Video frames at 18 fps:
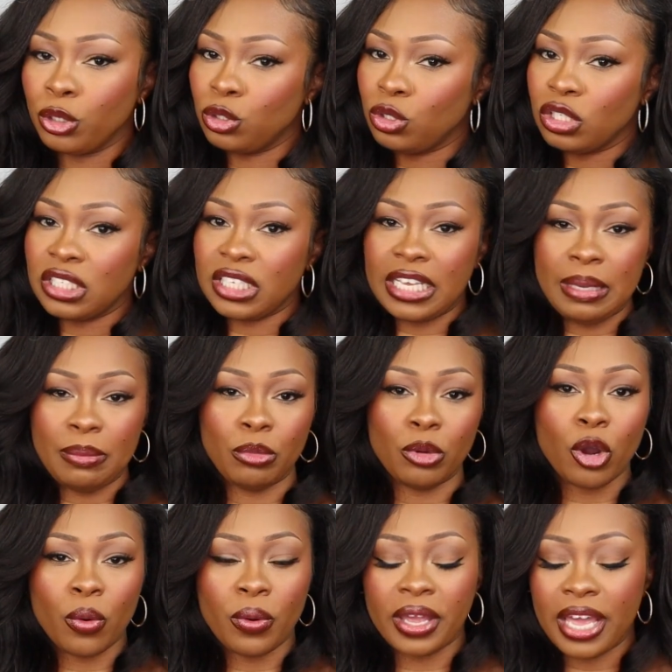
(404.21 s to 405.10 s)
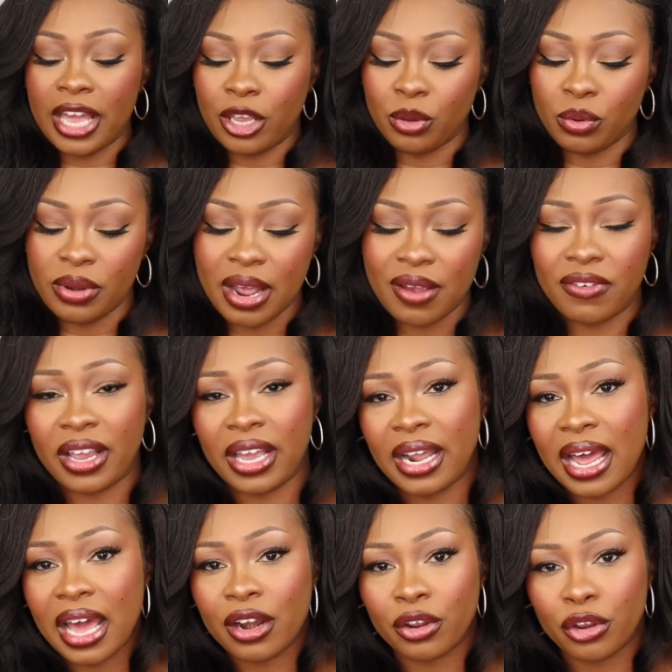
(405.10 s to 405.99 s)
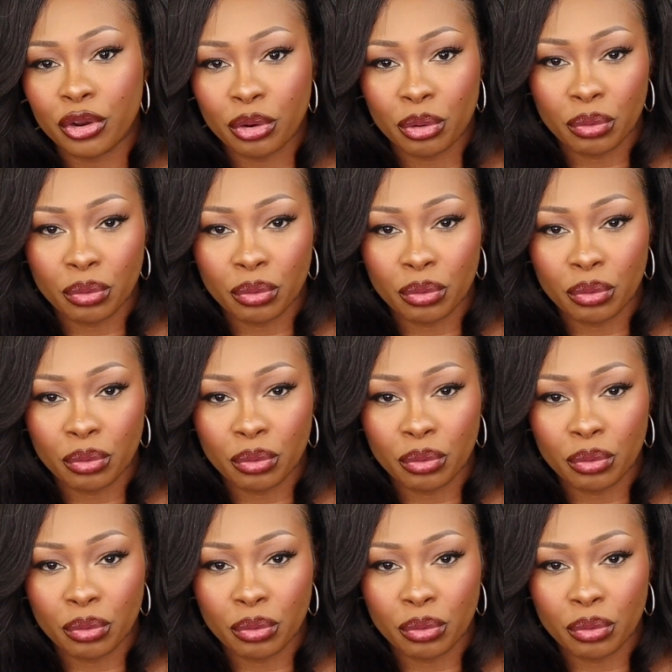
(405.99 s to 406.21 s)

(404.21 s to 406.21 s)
You just keep going and you never get out of your